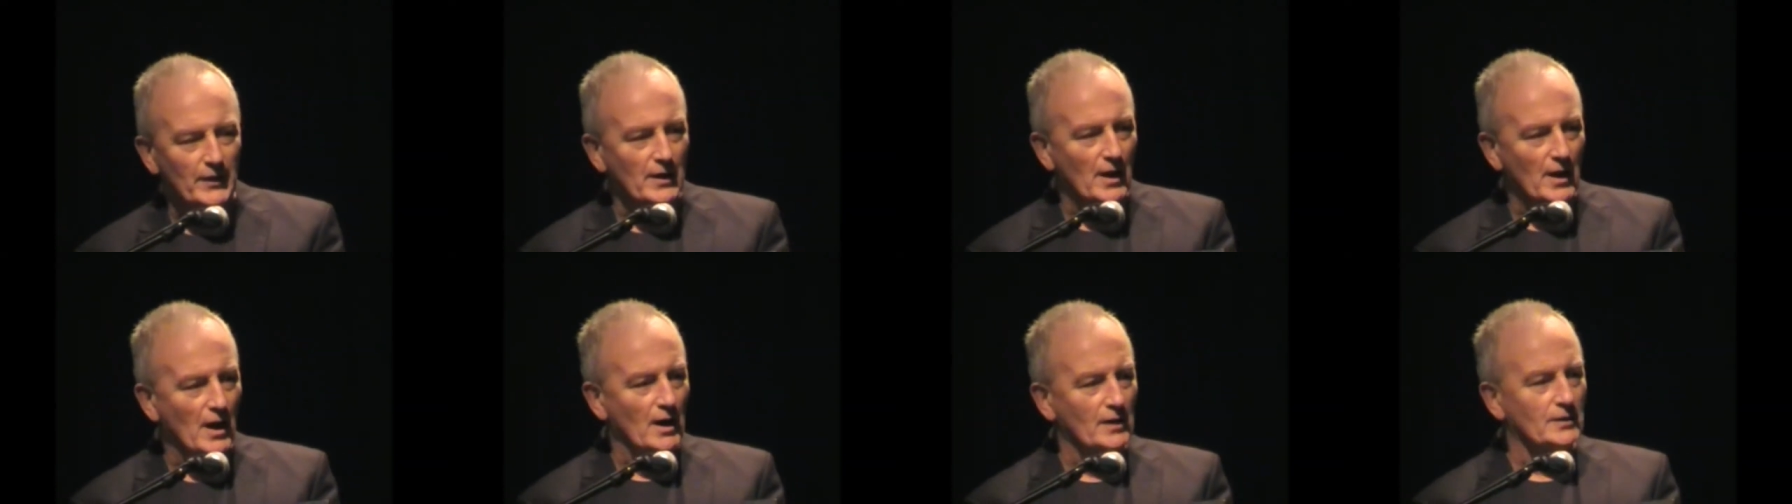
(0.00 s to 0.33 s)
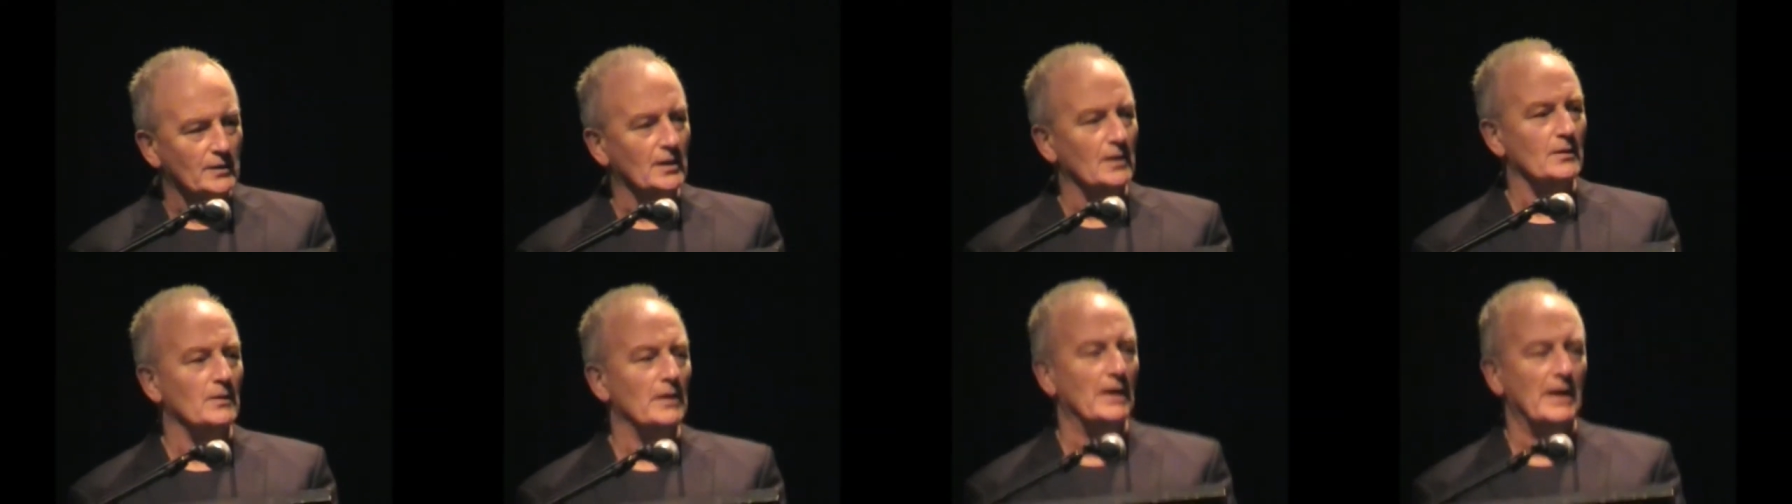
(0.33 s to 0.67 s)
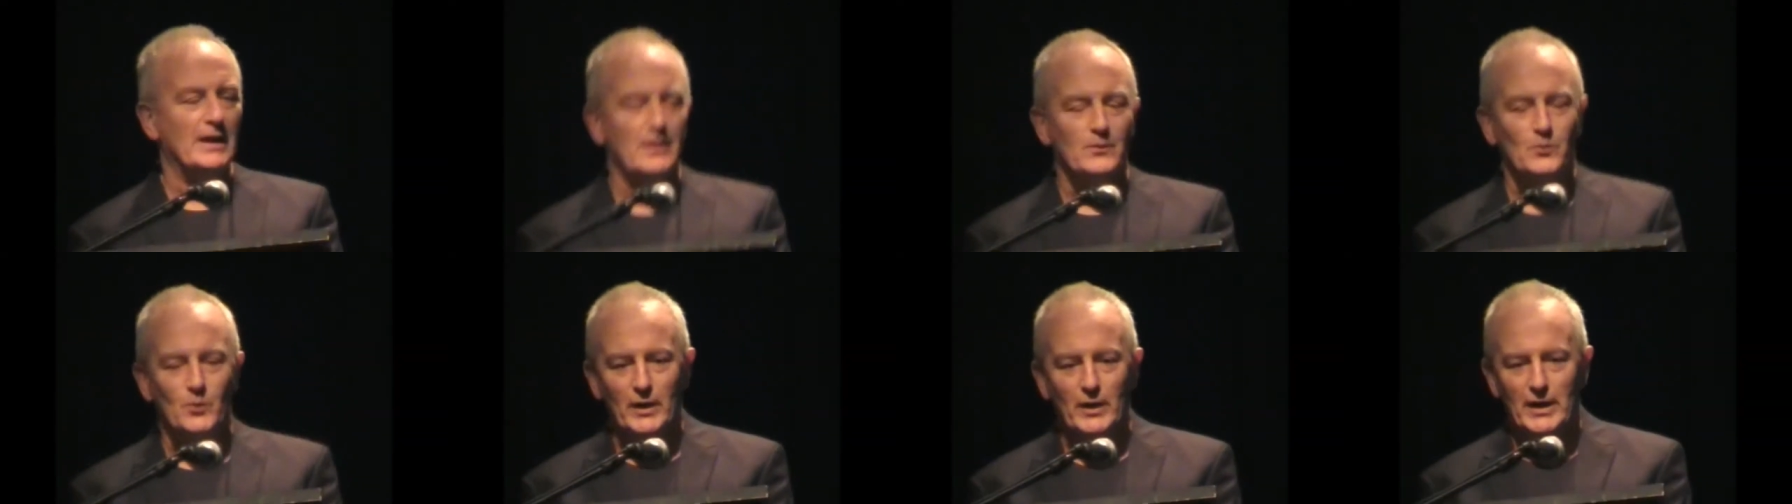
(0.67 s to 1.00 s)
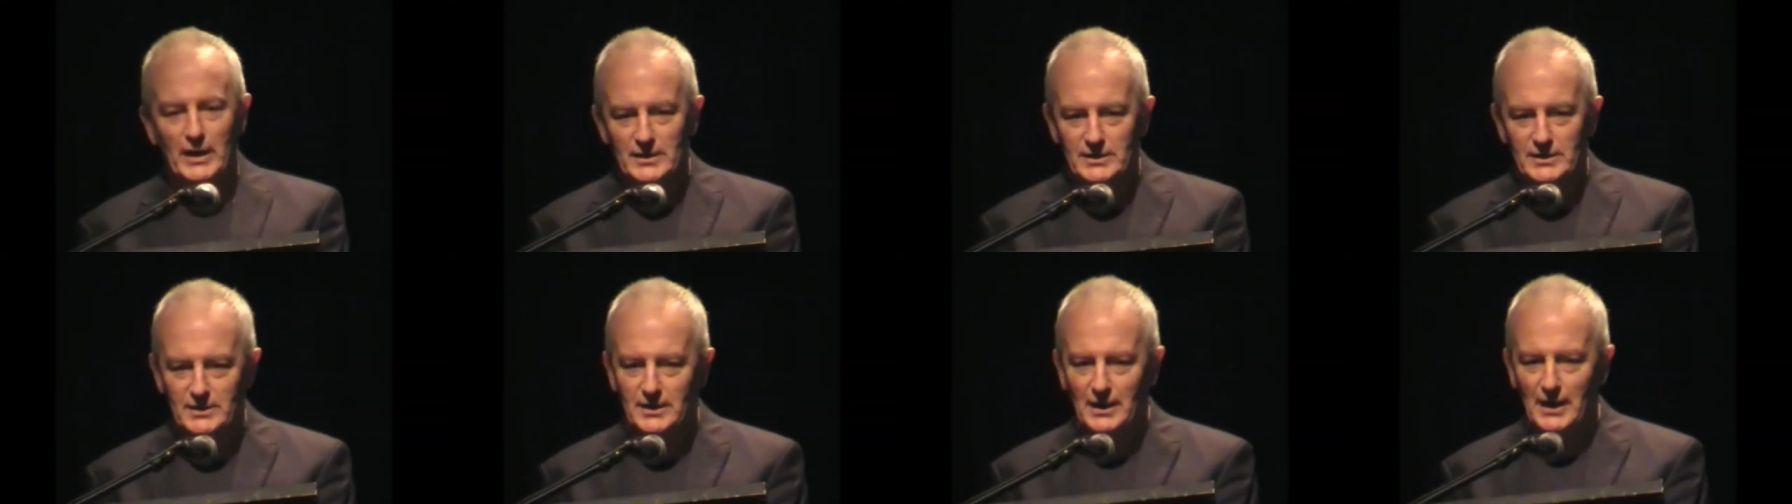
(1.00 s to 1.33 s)
the north and laid
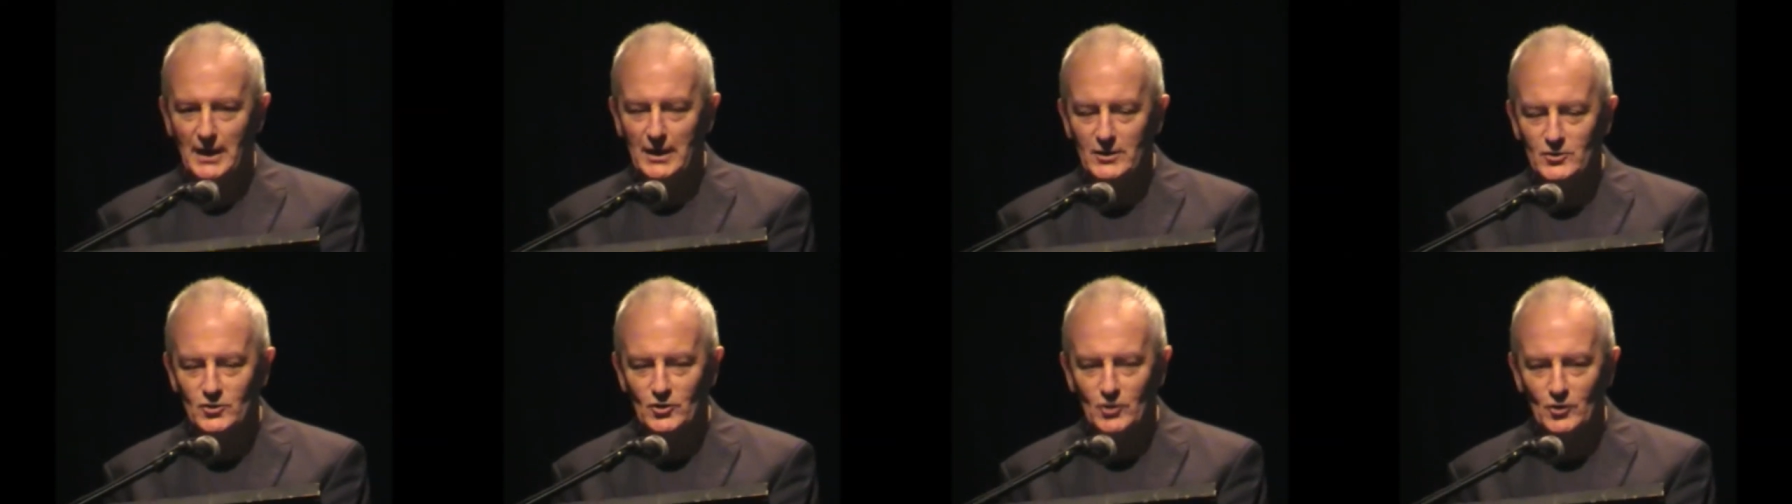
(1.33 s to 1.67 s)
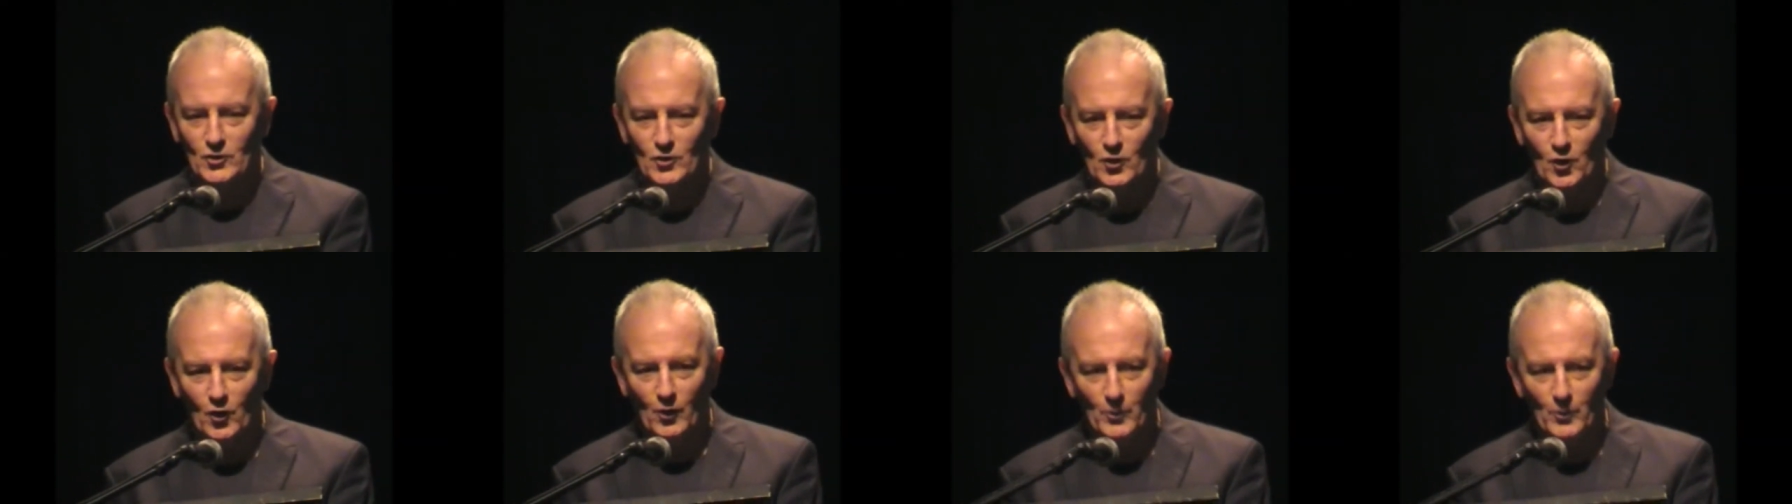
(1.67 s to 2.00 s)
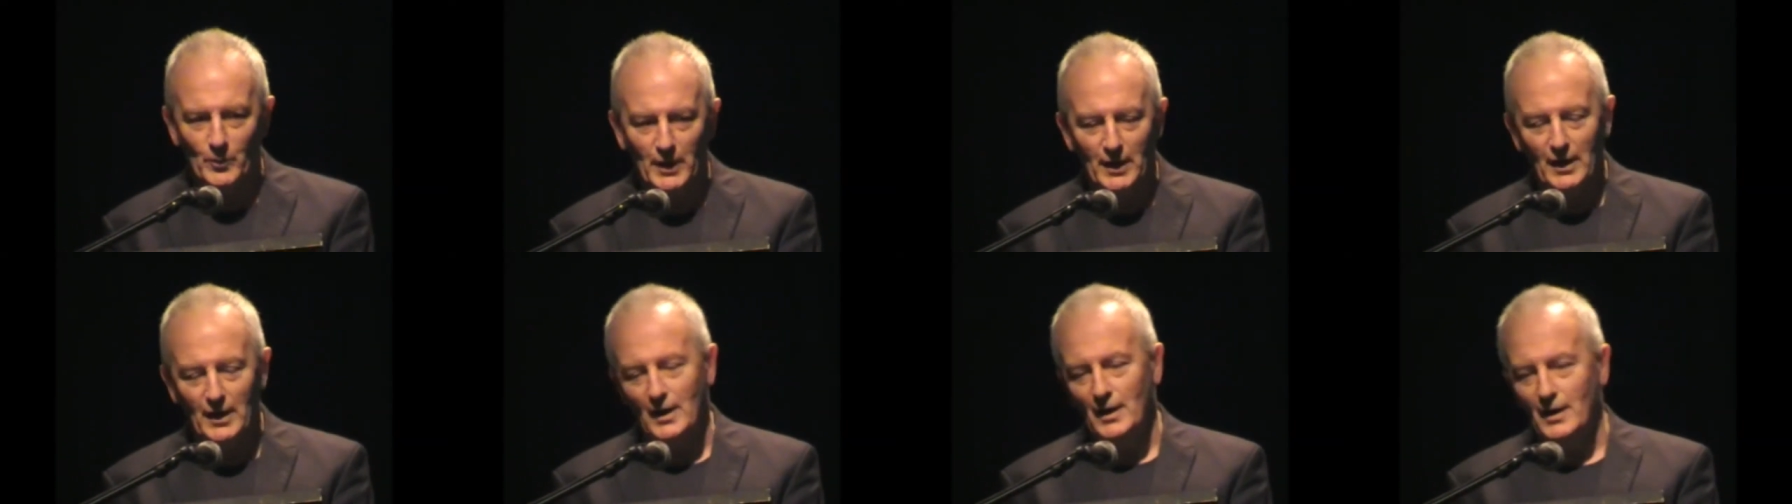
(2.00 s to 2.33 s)
waste ancient Rome.